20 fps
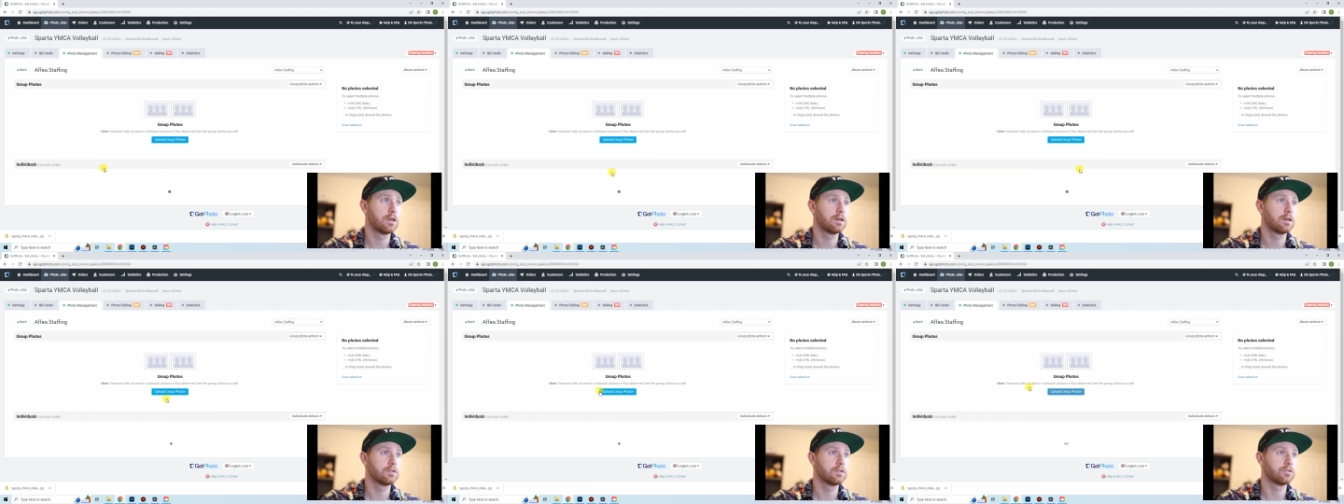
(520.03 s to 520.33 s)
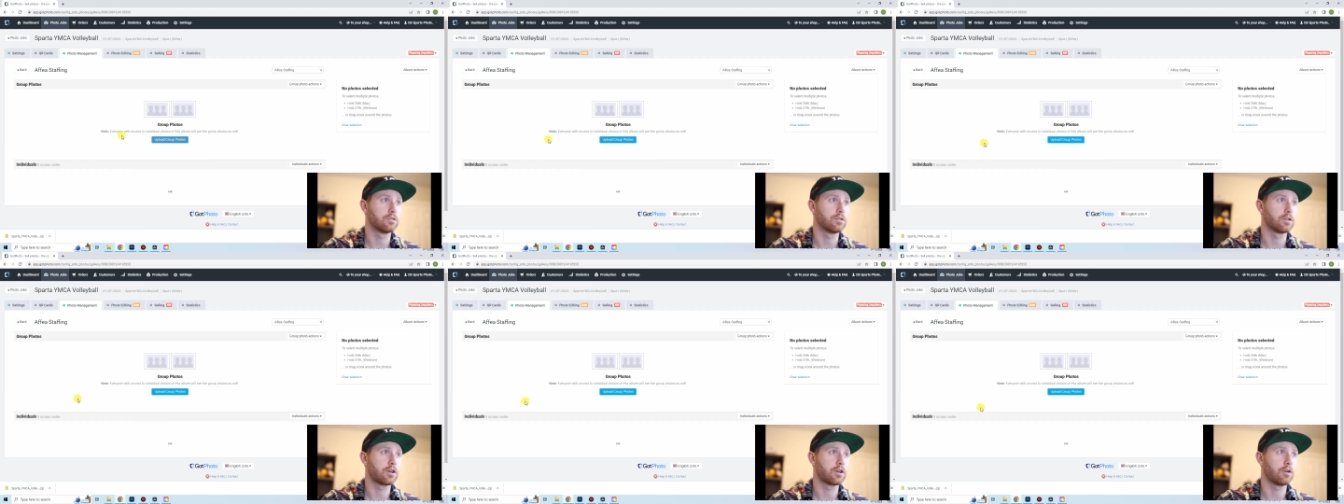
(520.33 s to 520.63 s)
So
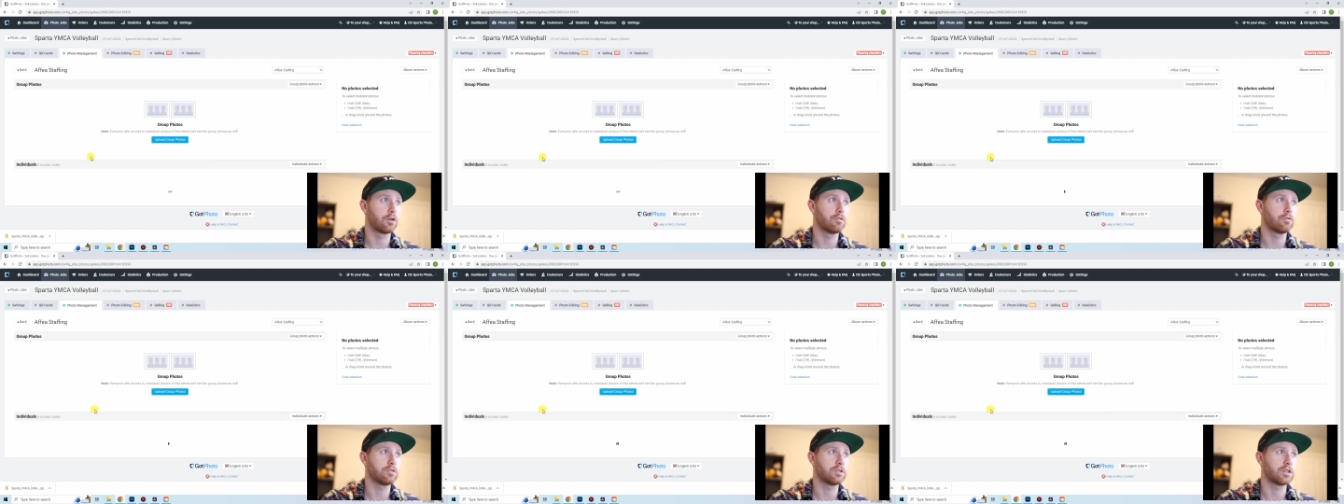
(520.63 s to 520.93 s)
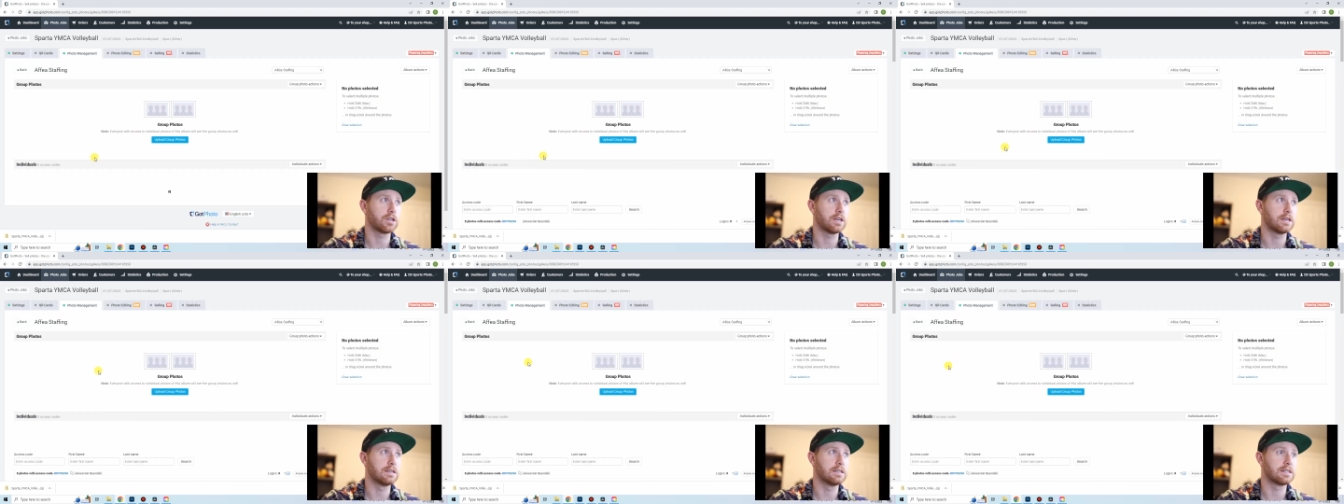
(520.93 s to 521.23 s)
the coach
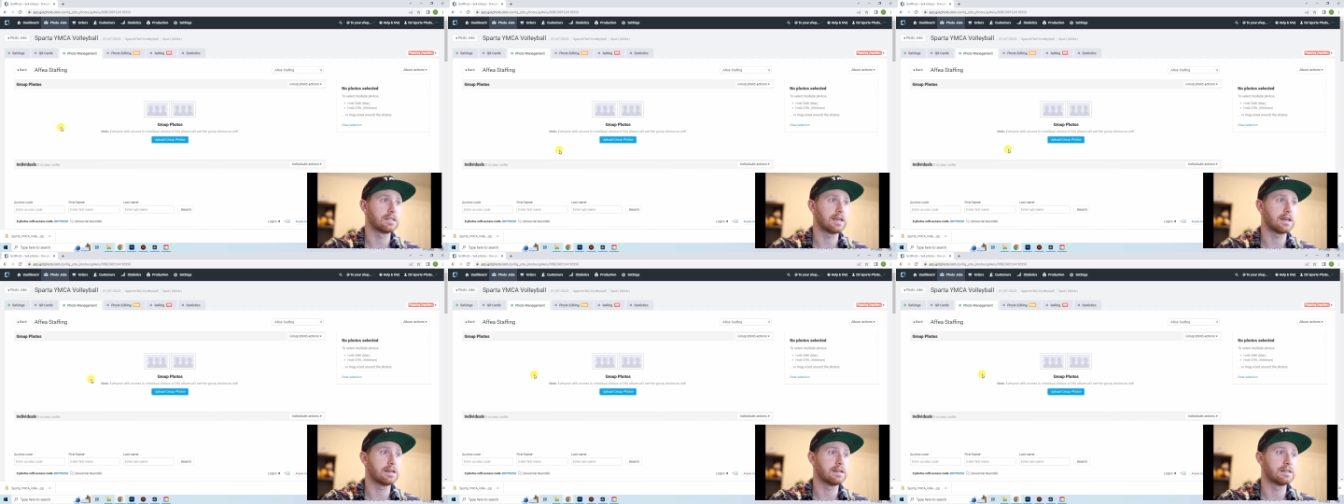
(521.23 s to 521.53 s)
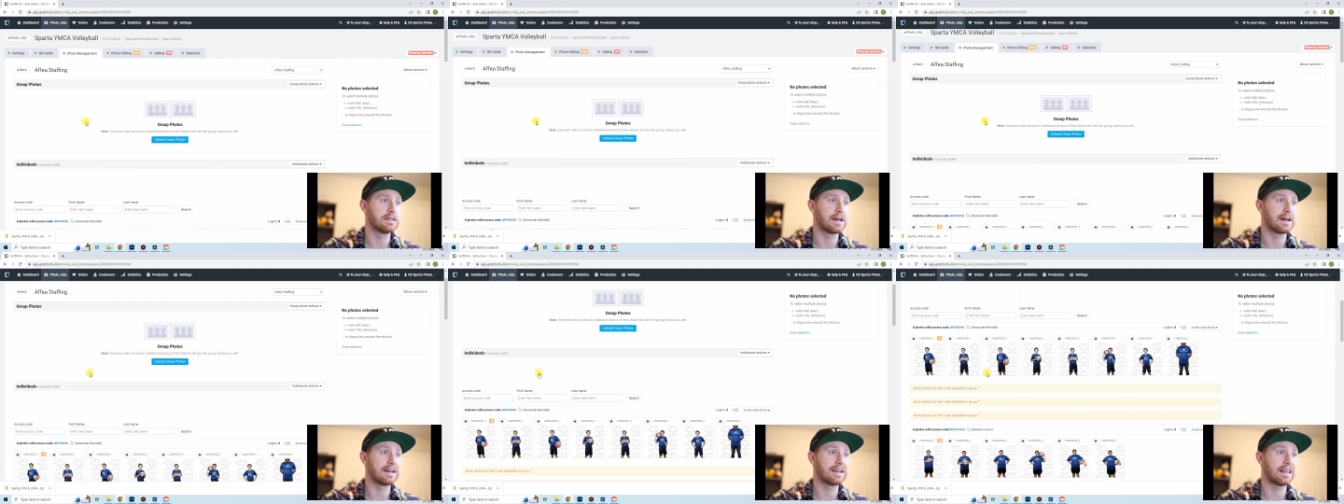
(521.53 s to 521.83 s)
is that
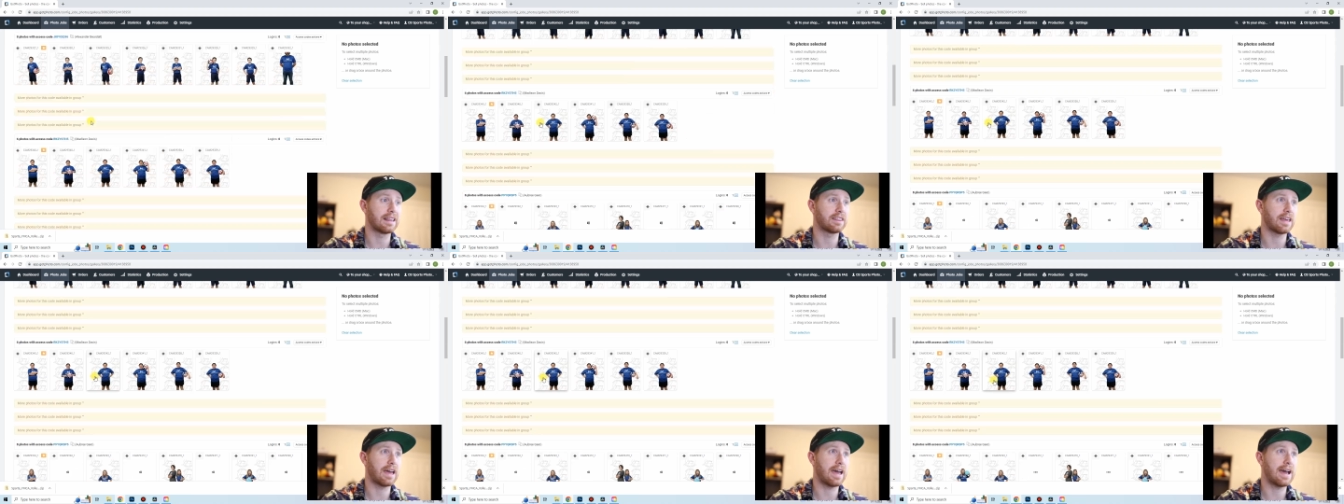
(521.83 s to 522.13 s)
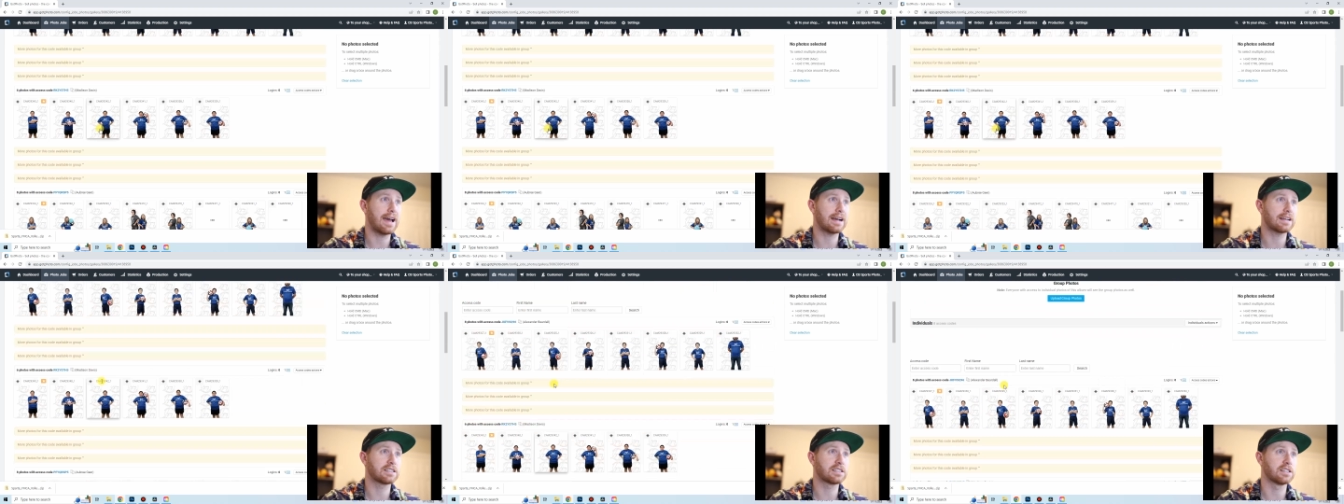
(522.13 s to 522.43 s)
9th
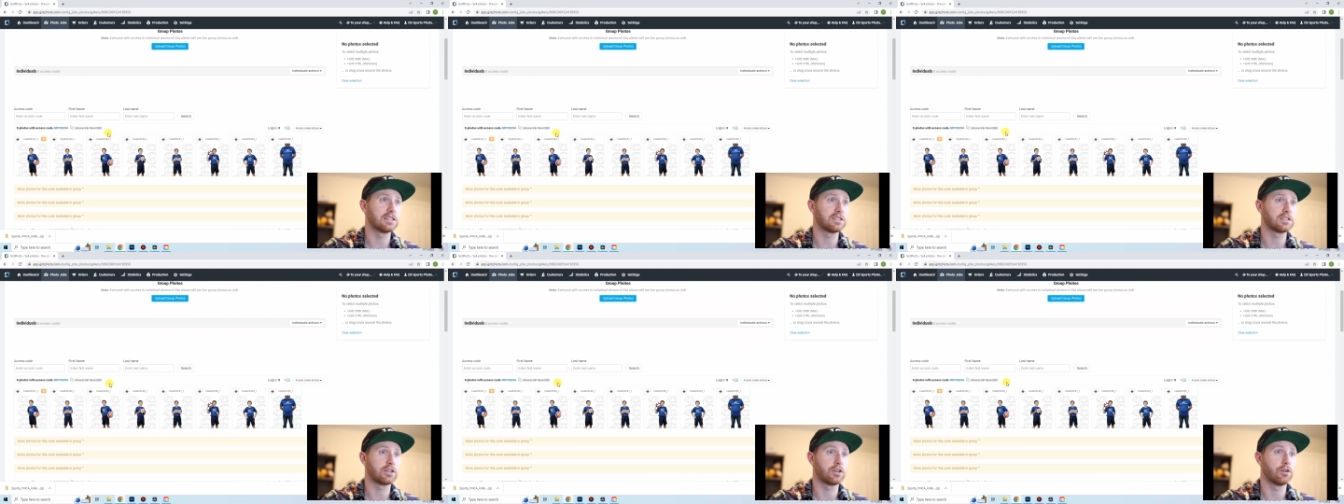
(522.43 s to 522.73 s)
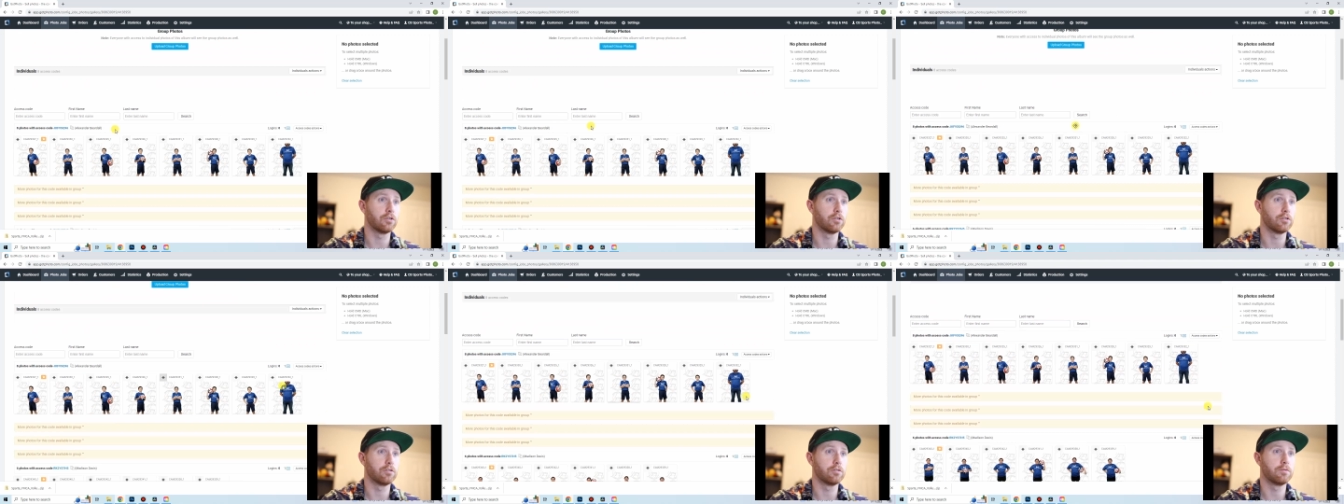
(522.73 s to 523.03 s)
access
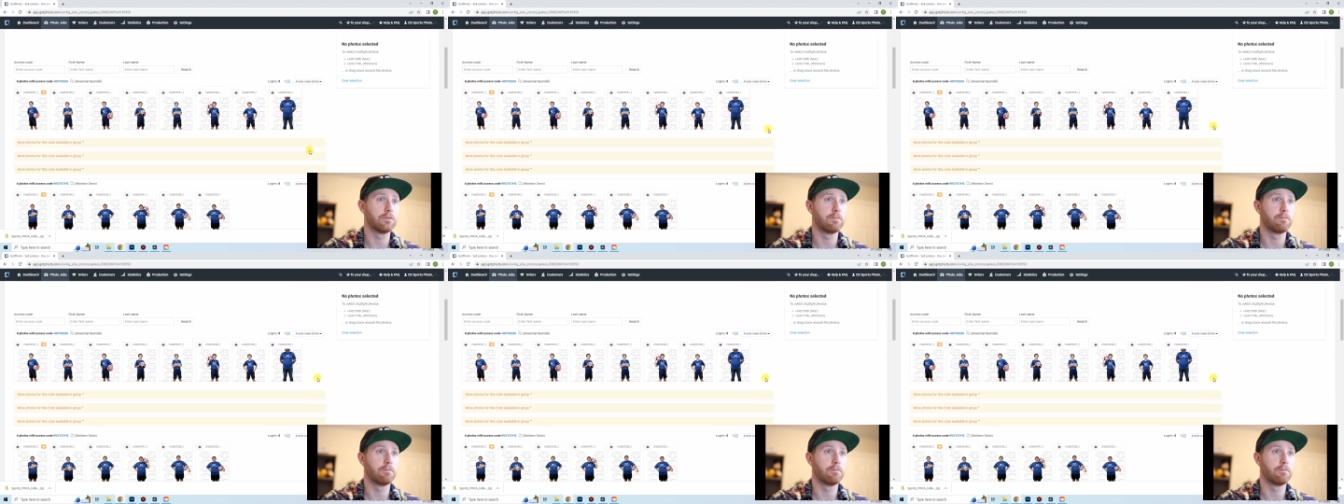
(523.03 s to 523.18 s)
code,